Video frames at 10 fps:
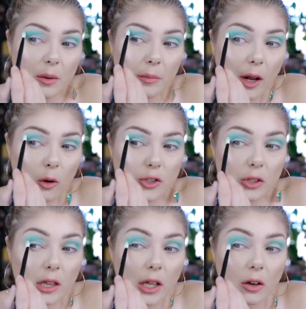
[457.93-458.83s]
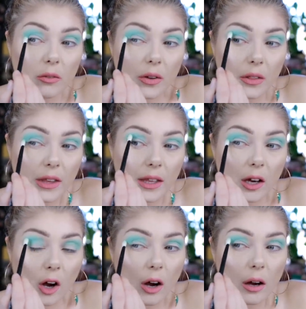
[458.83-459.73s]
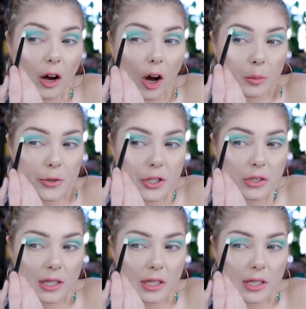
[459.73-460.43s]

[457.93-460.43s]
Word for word: but I also love the options.